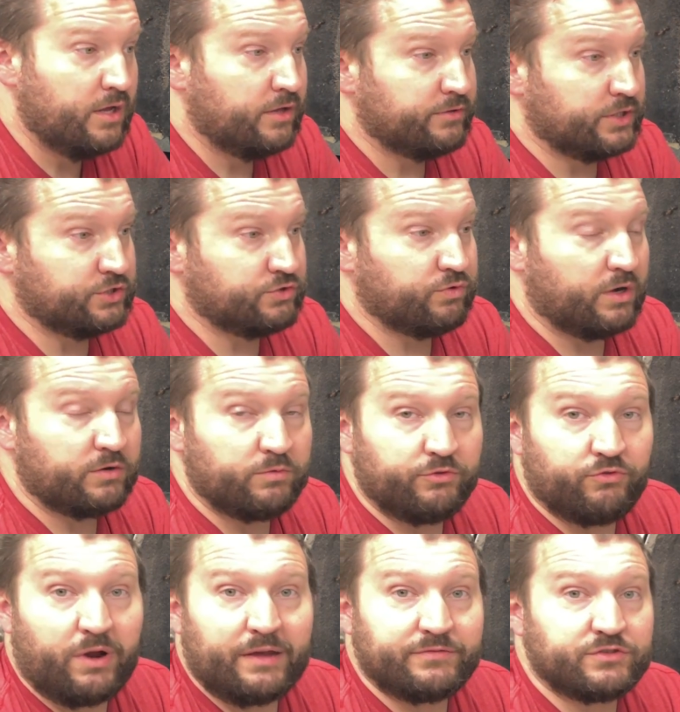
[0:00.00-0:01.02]
The truck would
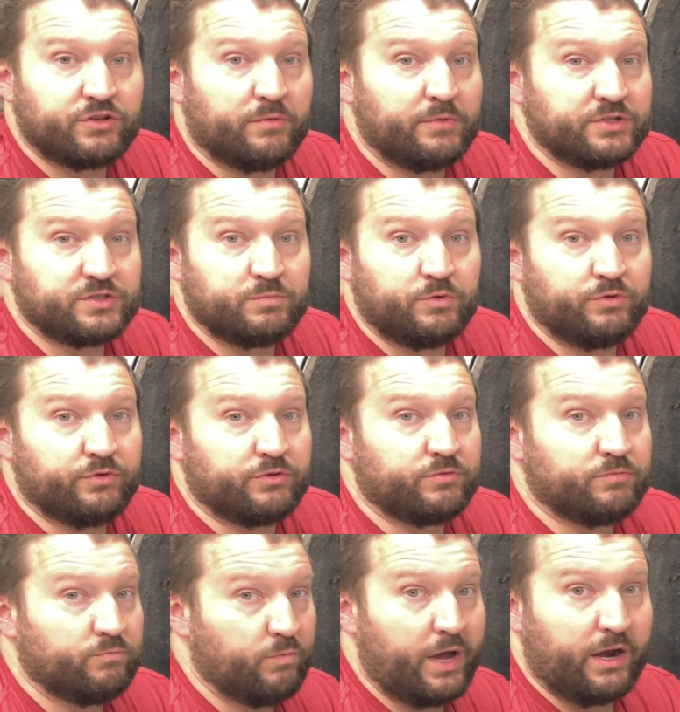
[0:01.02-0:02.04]
drive so much
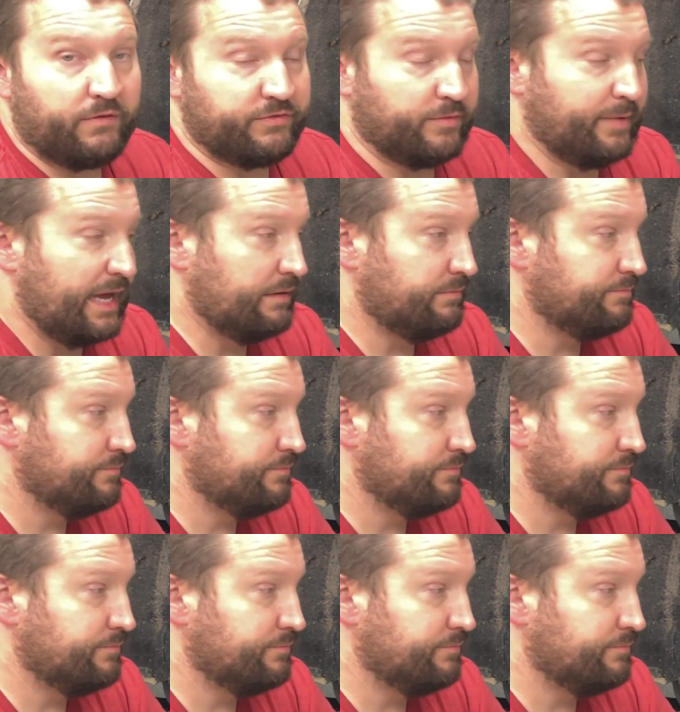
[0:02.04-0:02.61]
smoother right off the bat.